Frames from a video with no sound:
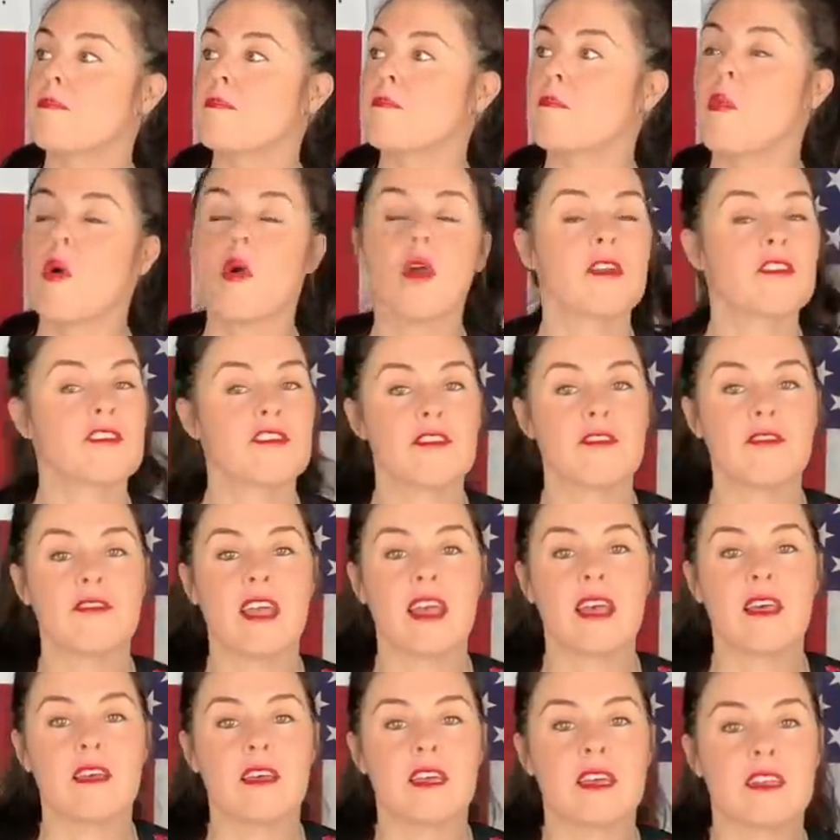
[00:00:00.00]
more
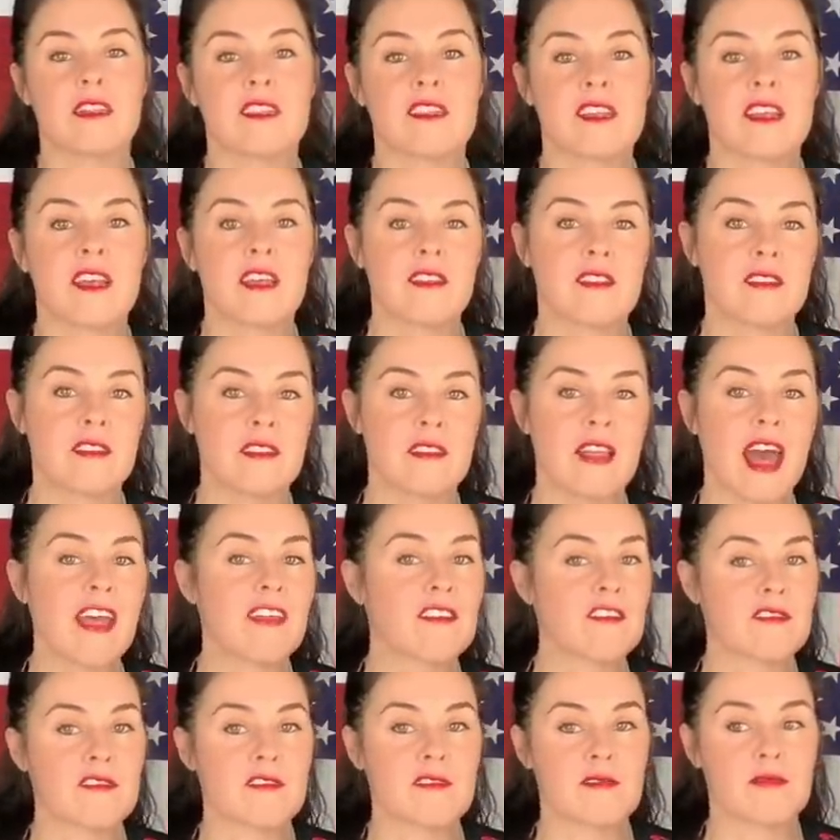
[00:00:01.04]
surveillance,
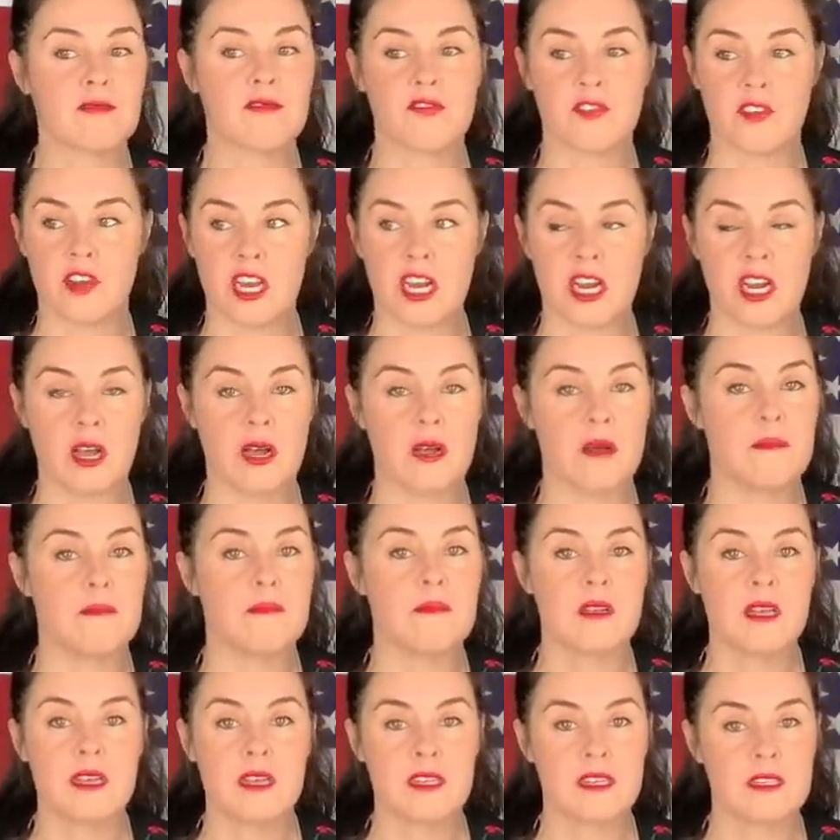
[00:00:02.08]
less freedom,
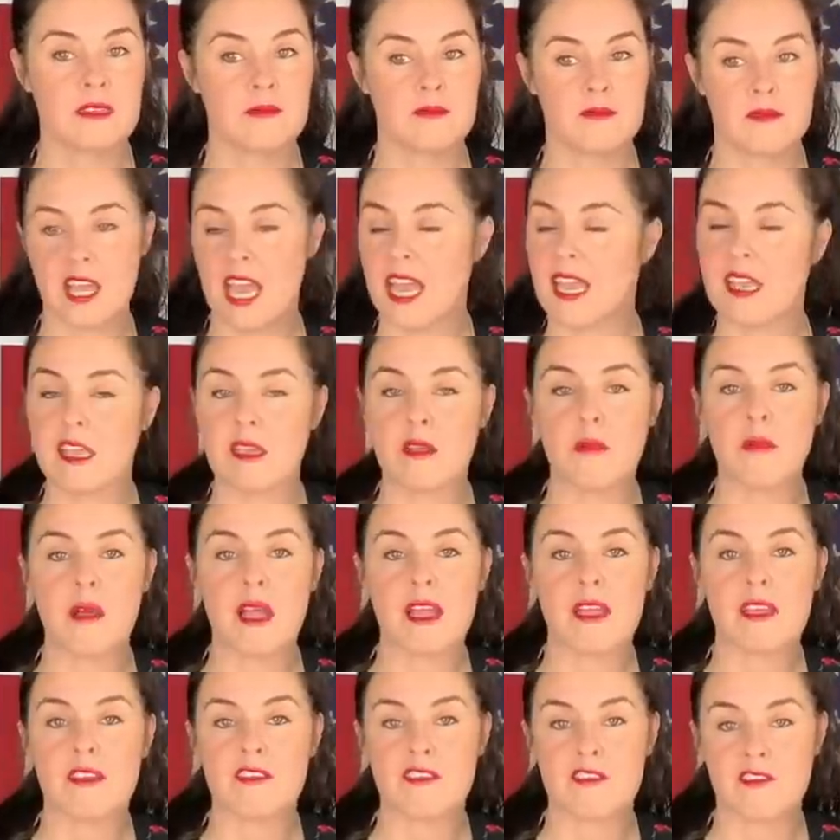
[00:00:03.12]
taking
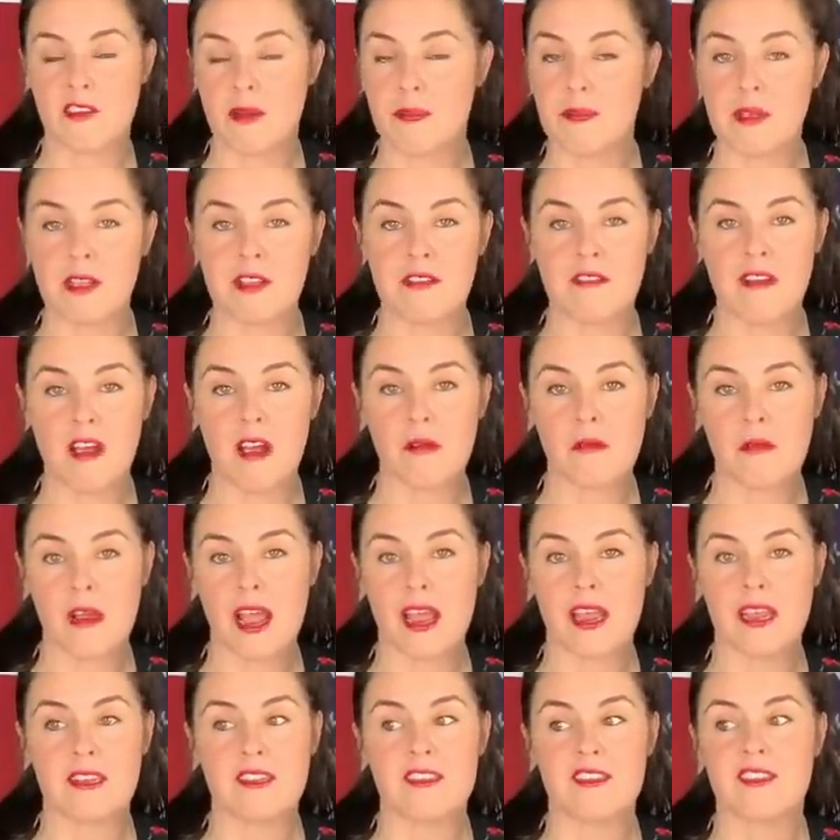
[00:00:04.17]
away, stripping of our
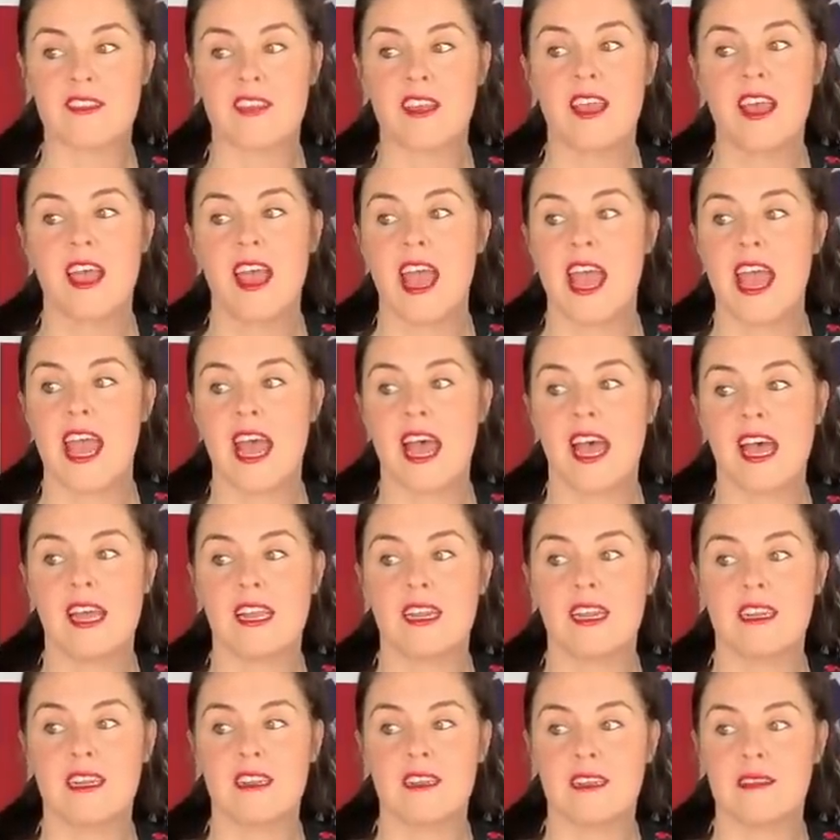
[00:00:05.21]
rights,
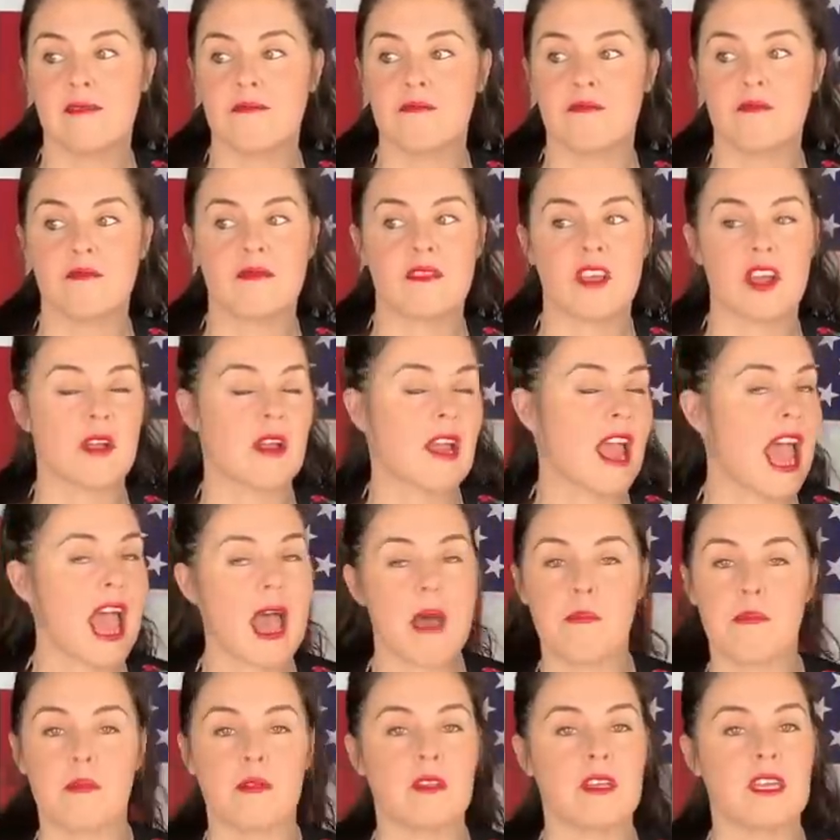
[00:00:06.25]
and they're
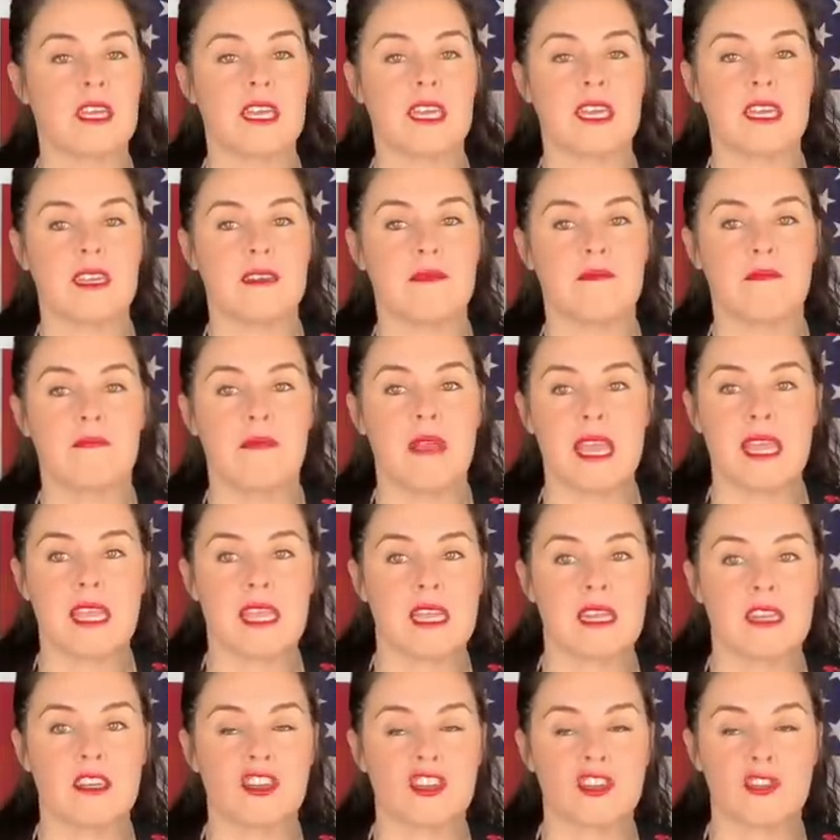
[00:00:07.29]
happily
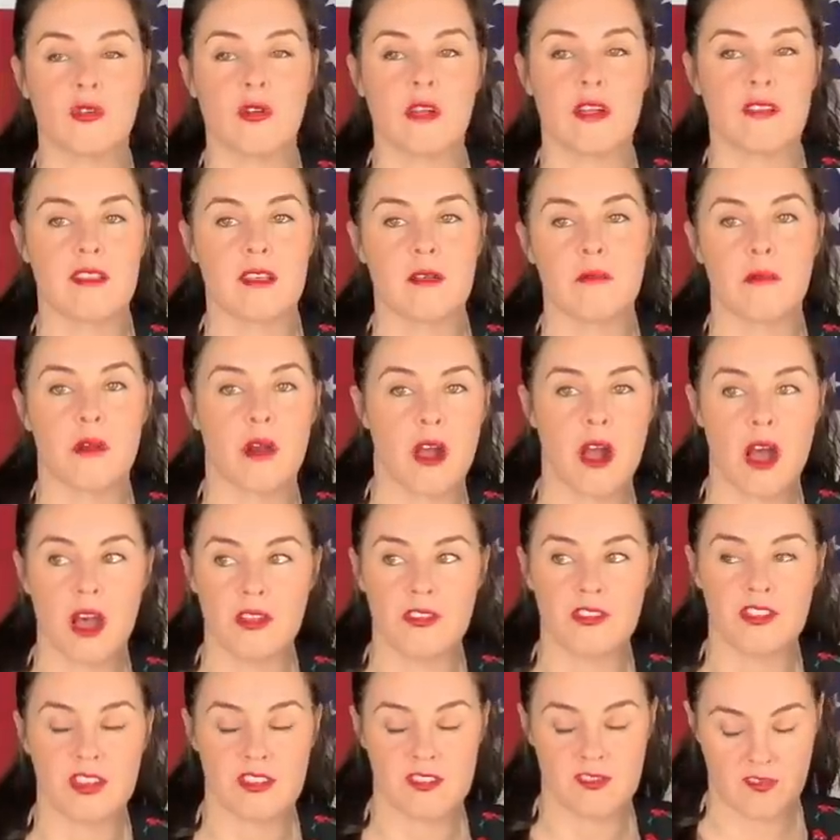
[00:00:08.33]
making sure that we're all
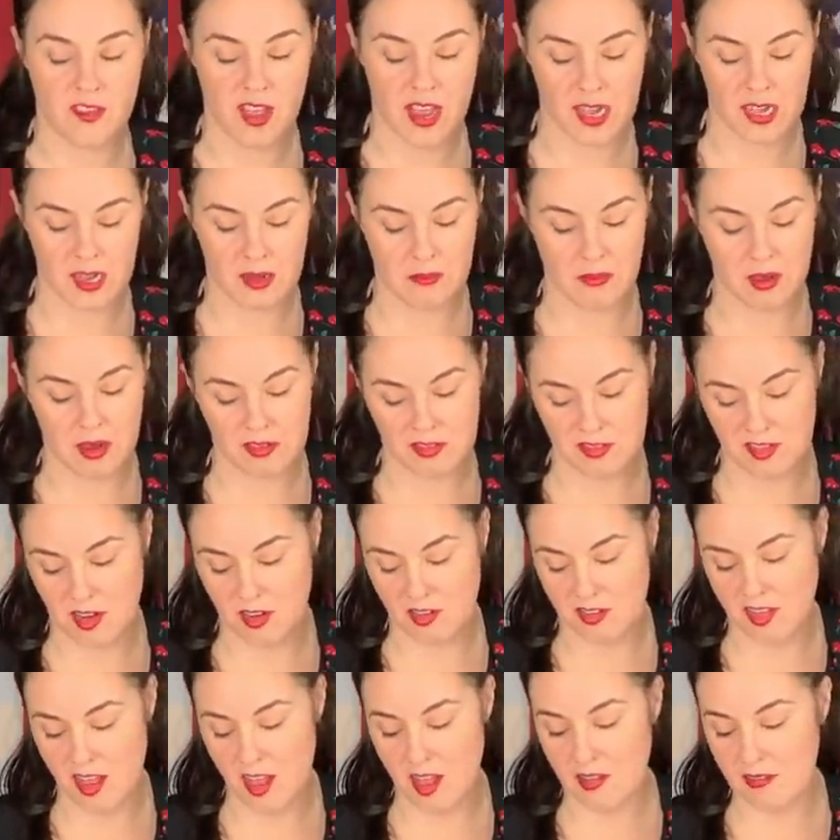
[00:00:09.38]
just fighting amongst
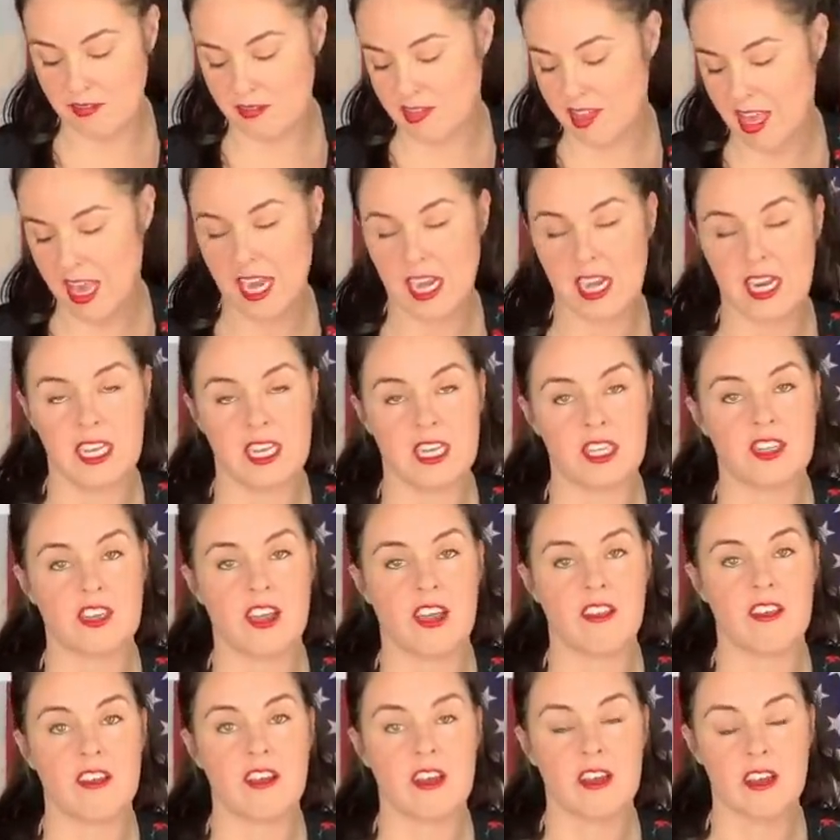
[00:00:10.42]
ourselves, mm -hmm. hating each
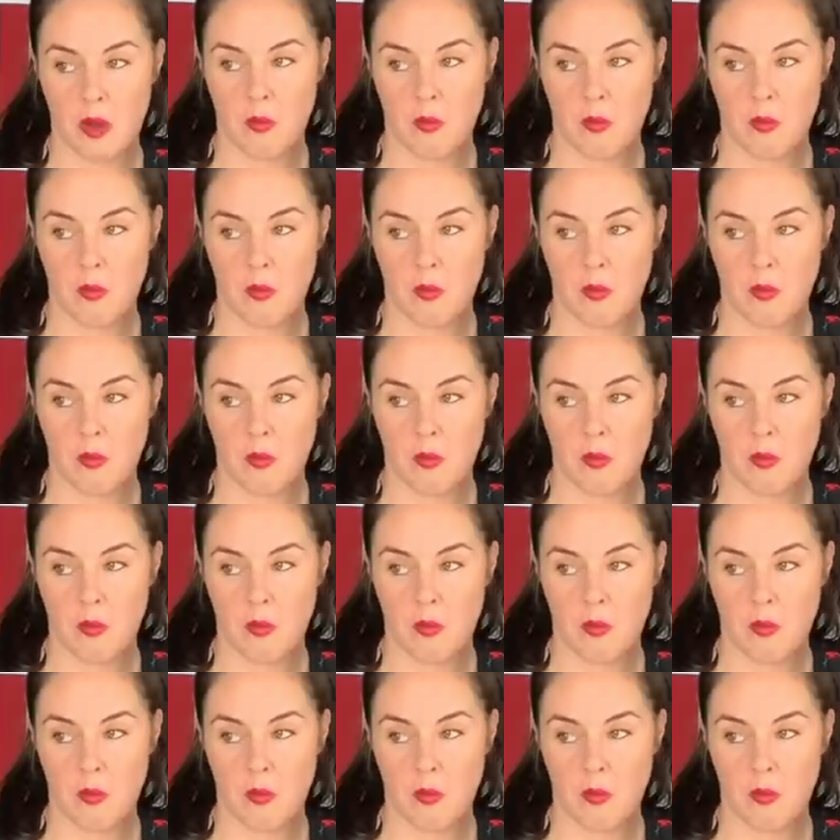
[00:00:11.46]
other.